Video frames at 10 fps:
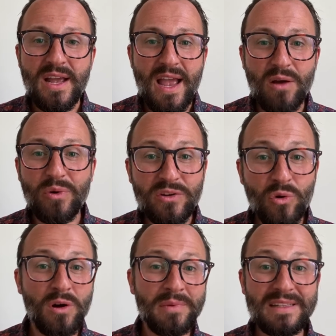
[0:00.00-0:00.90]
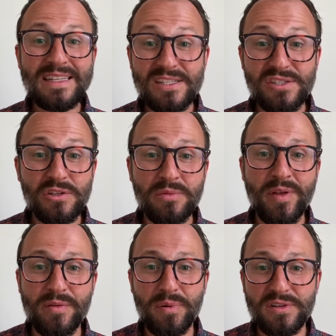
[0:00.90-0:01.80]
and we normally assume
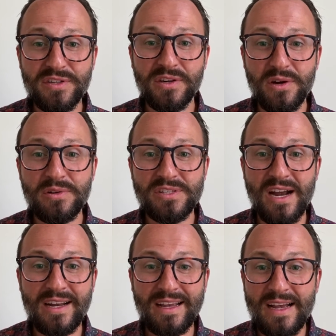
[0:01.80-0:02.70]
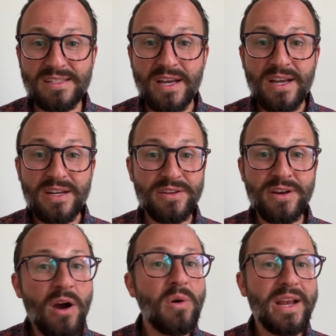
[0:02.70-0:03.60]
that the person cosigning has
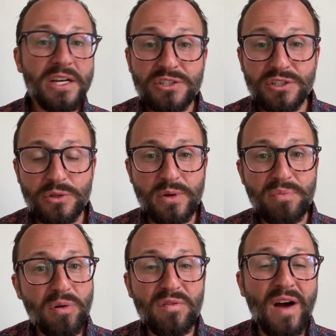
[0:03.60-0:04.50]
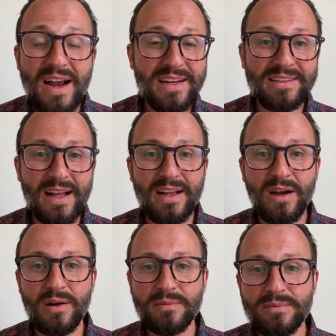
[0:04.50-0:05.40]
no issue with providing that
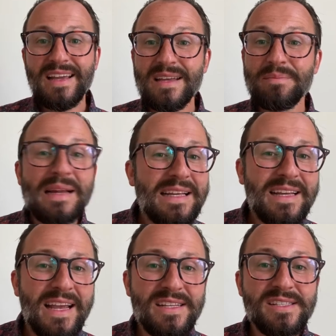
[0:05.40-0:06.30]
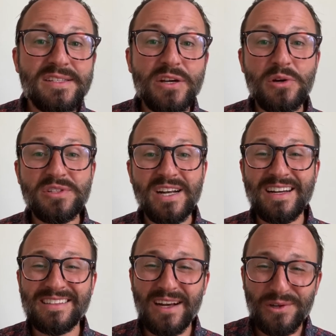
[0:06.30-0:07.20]
help. In many cases,
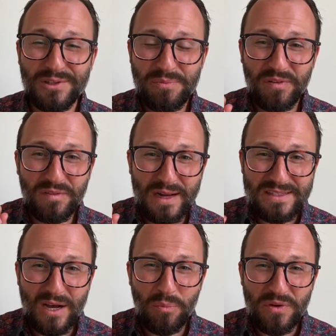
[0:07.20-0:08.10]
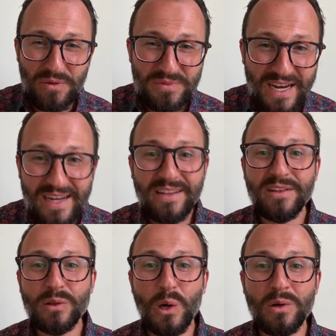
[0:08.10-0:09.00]
cosigning not only provides help with obtaining
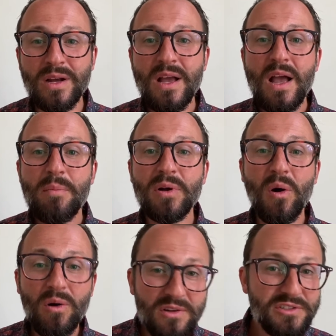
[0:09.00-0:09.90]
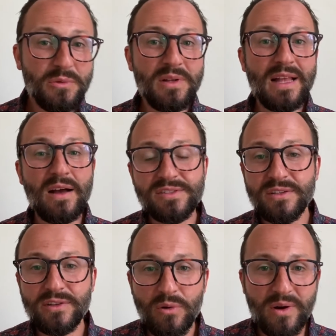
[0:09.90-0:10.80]
the loan, but also allows a
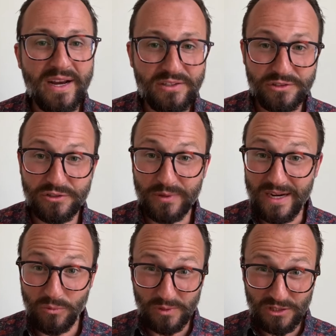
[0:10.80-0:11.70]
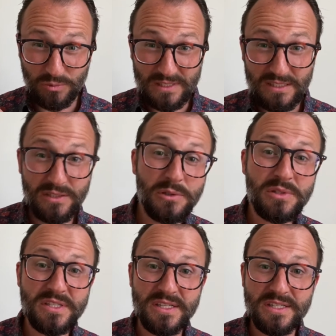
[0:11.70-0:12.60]
lower interest rate, which
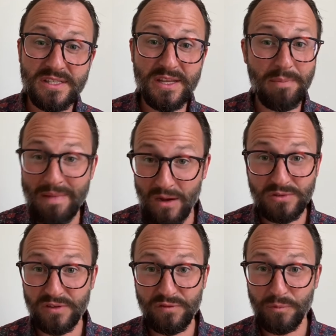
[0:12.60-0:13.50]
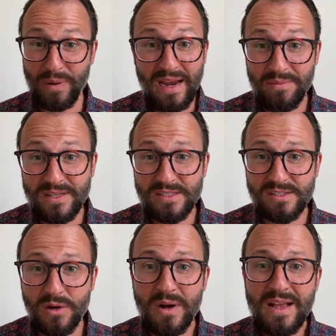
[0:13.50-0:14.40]
reduces the amount of your payments,
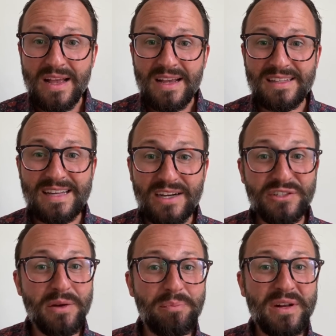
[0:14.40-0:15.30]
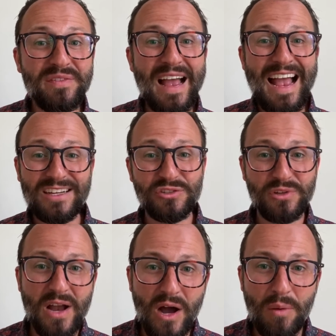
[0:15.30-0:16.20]
so it's actually a bit of
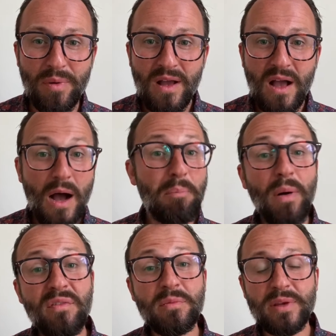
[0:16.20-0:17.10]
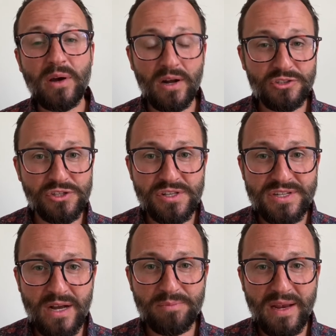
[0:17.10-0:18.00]
extra help above and beyond just the
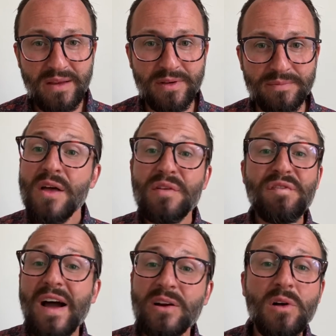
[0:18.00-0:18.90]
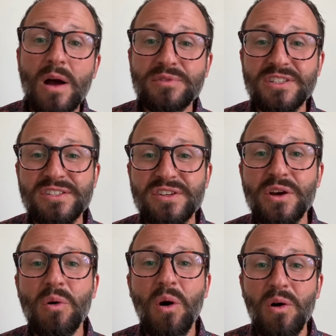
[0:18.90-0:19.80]
down payment. The final option is to
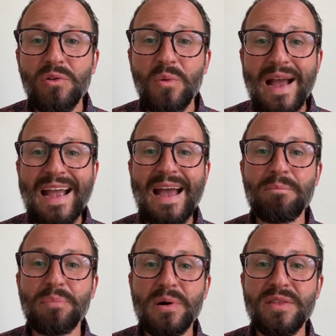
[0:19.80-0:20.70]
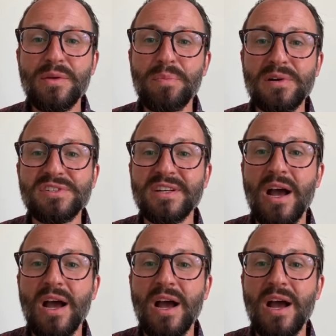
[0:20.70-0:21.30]
go all the way and put the person